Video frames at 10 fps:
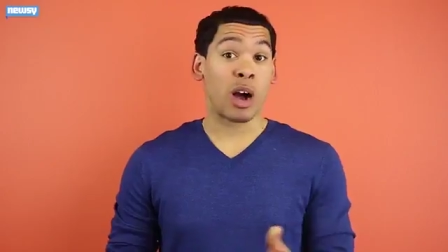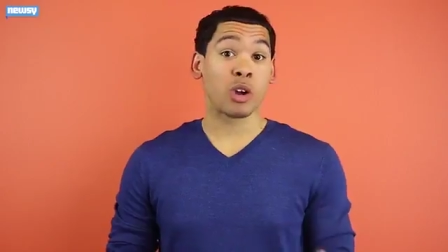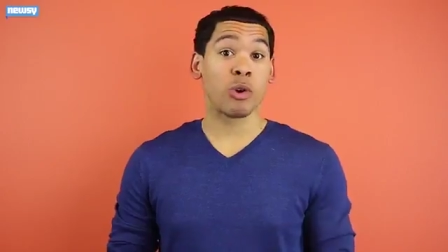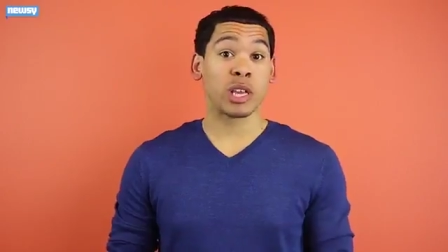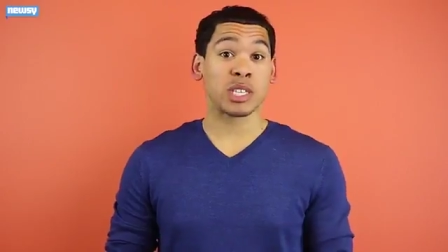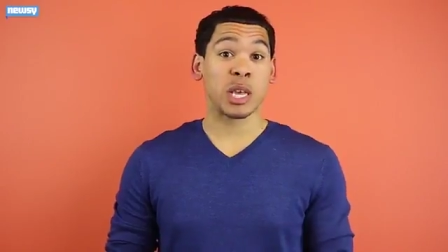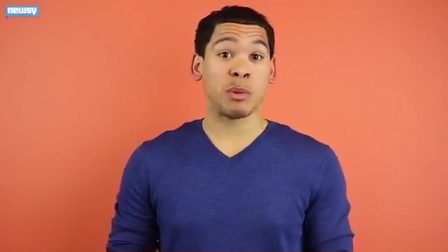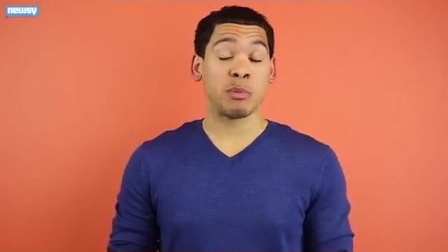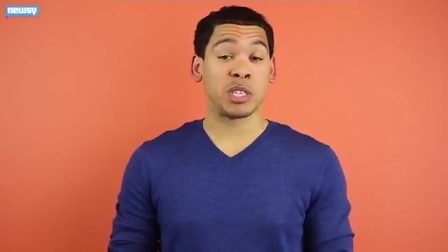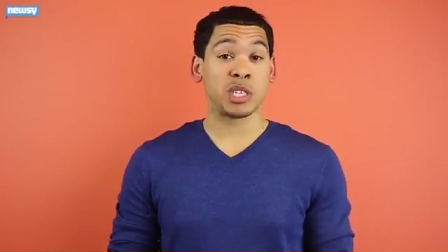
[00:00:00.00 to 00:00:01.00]
And while critics
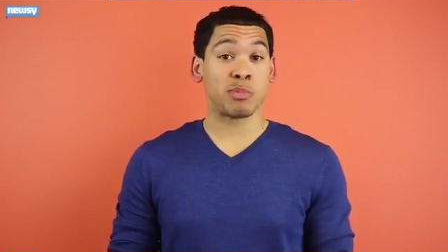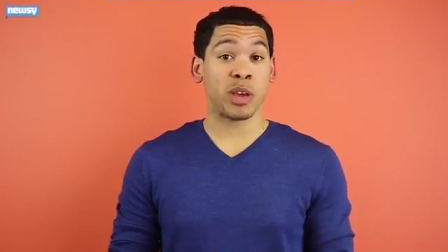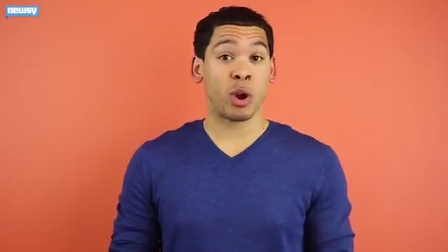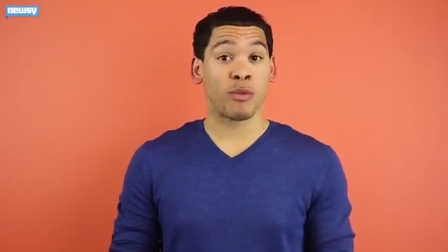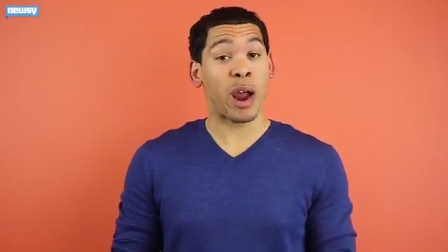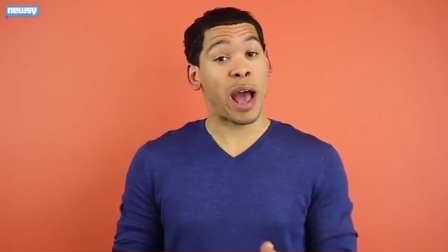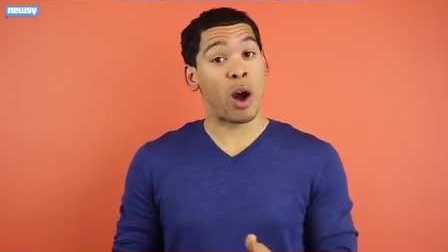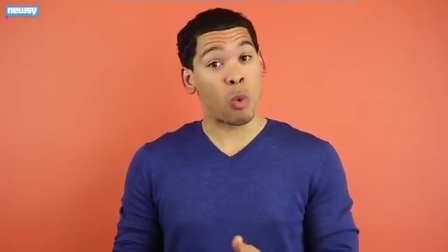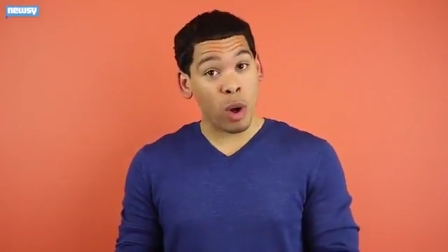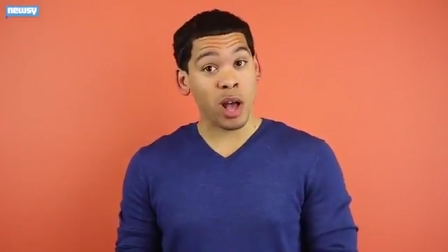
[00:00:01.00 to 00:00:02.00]
seem to be split over
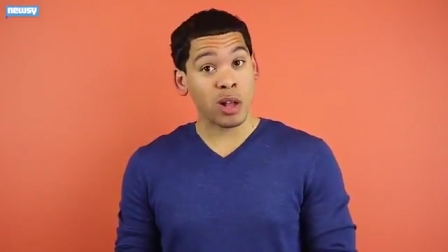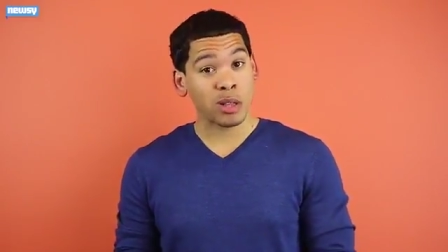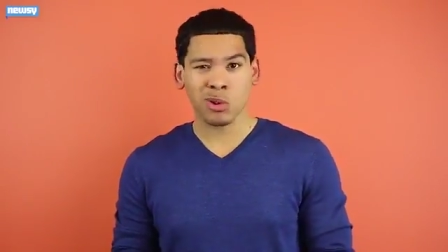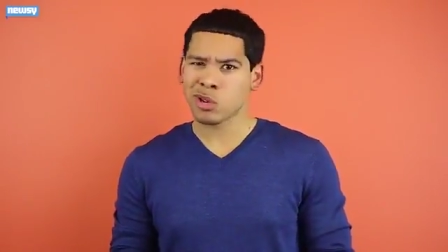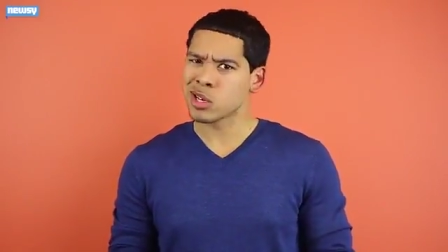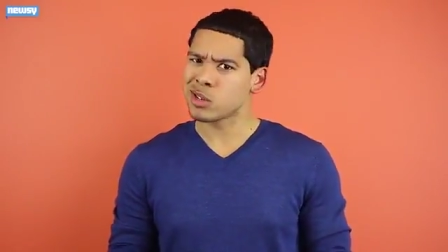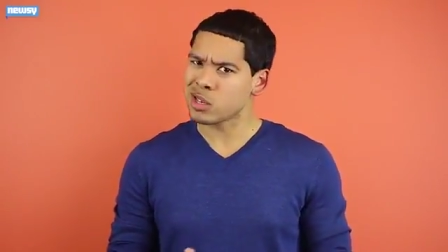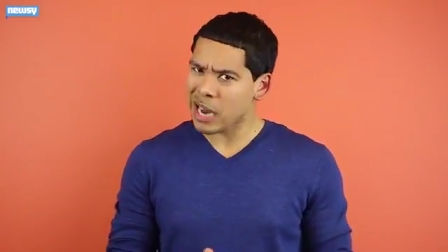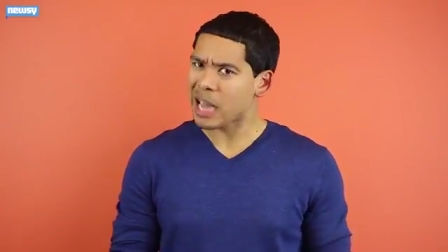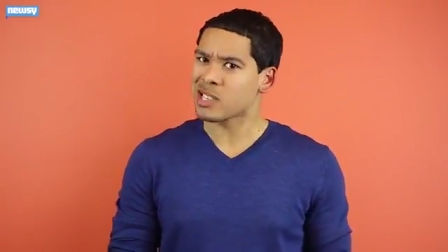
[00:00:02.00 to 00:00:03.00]
how well
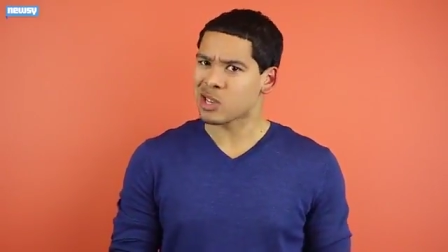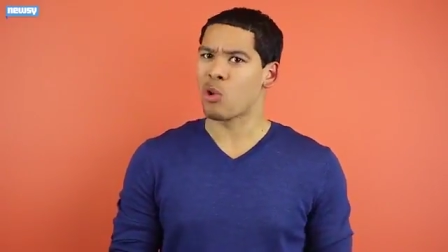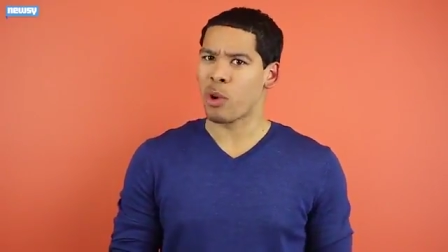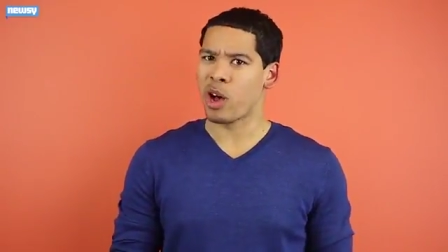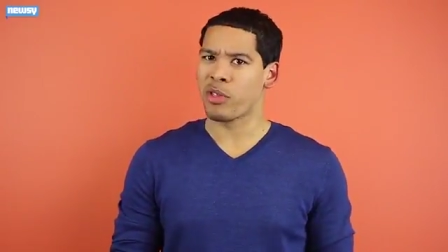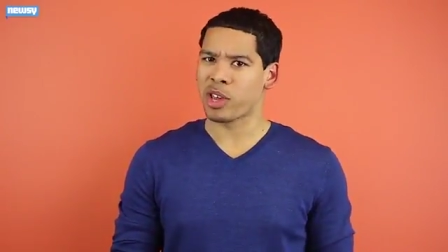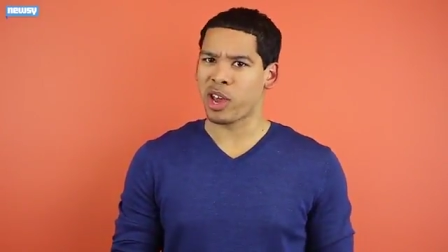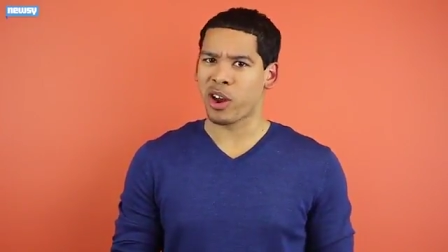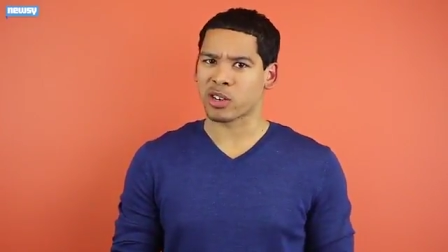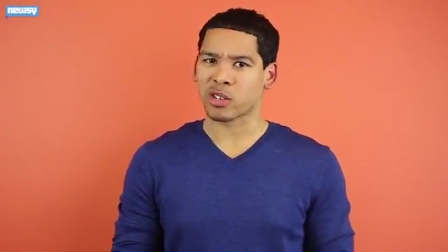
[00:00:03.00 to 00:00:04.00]
or not so well
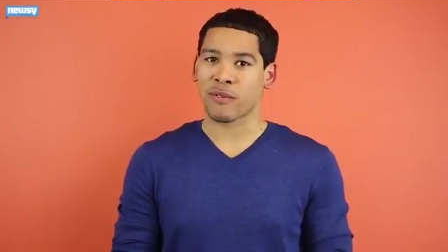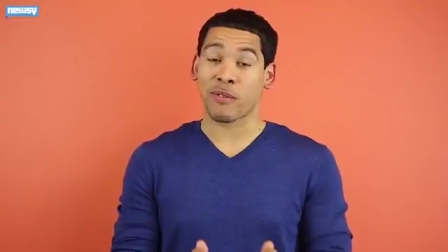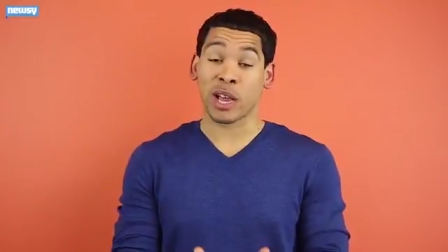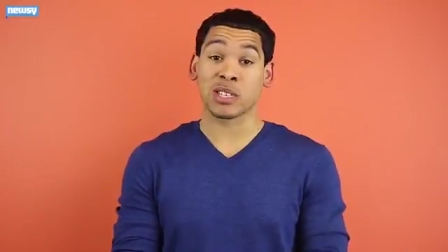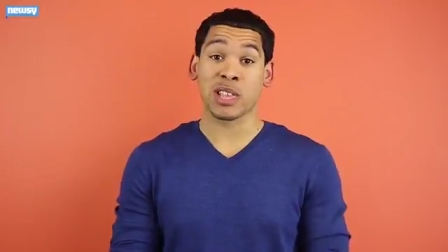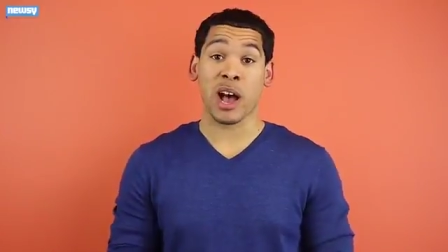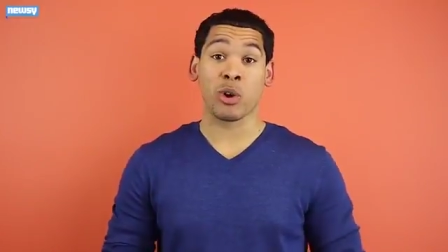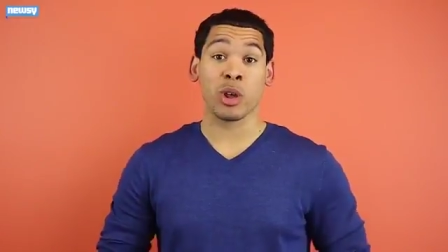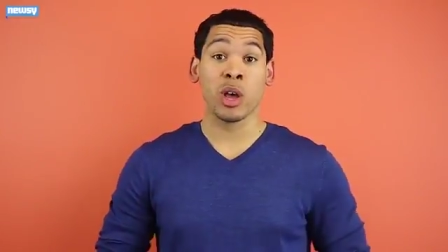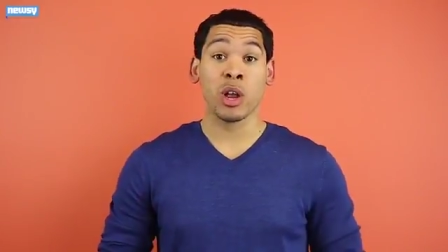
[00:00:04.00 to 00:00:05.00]
the characters are fleshed
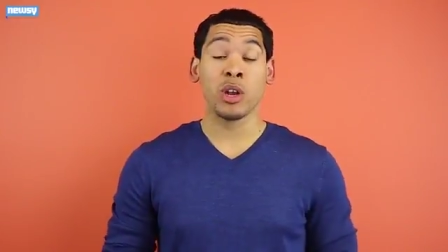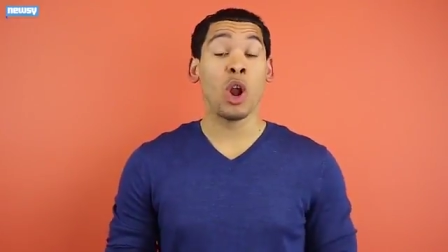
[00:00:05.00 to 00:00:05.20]
out,